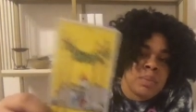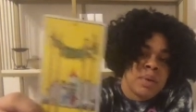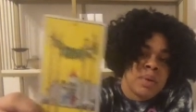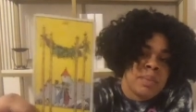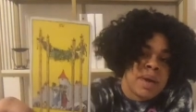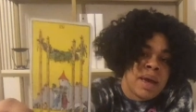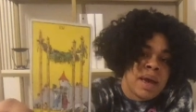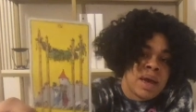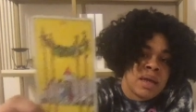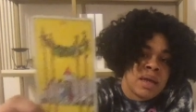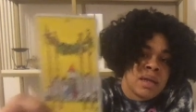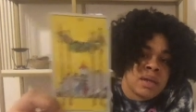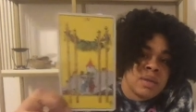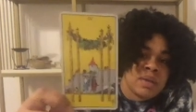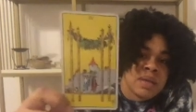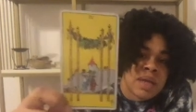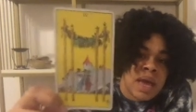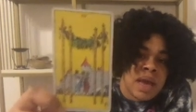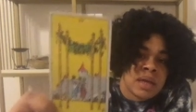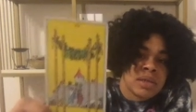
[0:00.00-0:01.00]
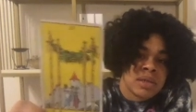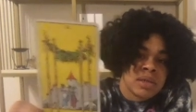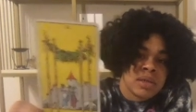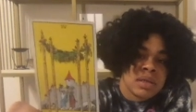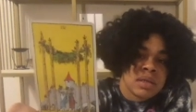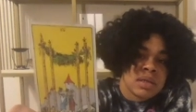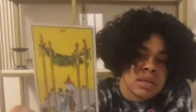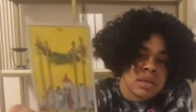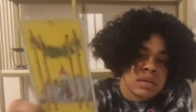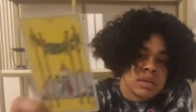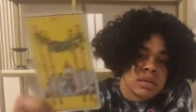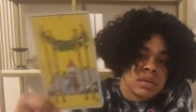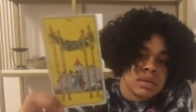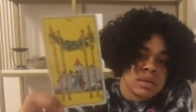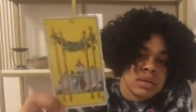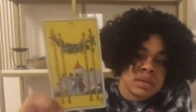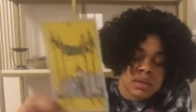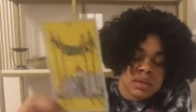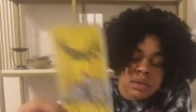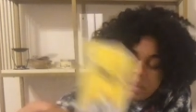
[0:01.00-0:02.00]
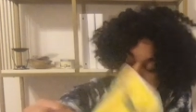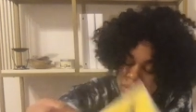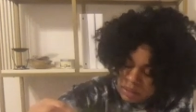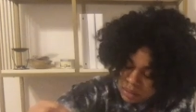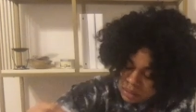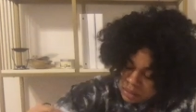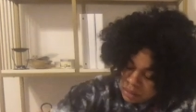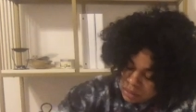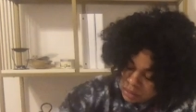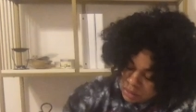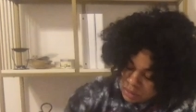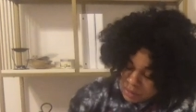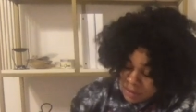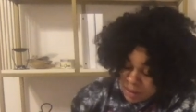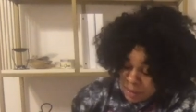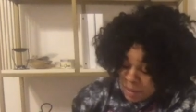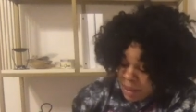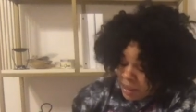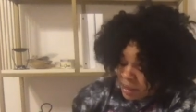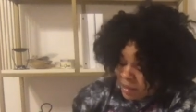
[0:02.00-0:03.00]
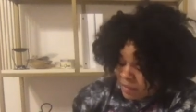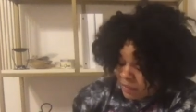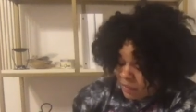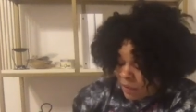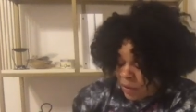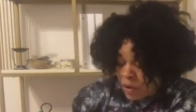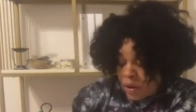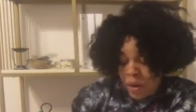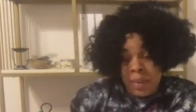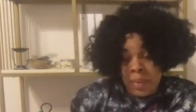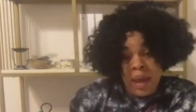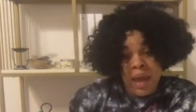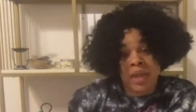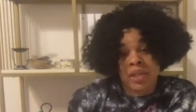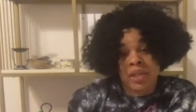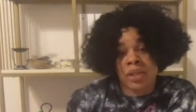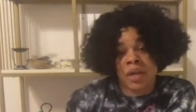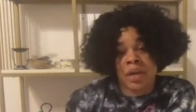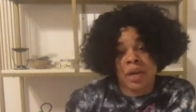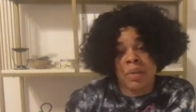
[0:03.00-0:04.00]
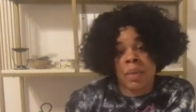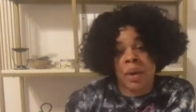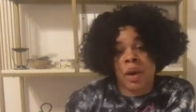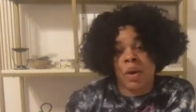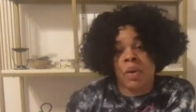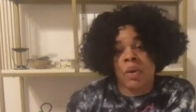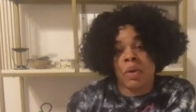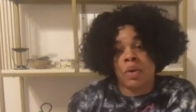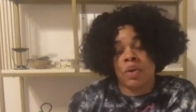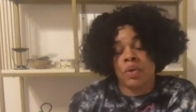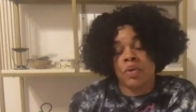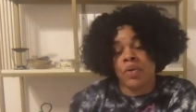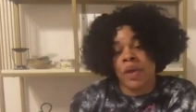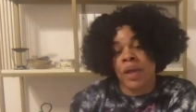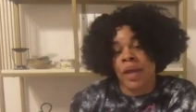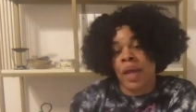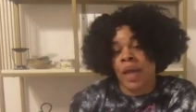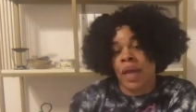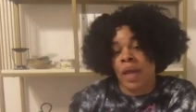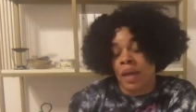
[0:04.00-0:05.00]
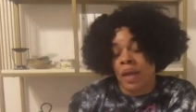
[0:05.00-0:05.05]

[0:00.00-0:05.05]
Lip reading: behind those actions. Somebody is very passionate about creating a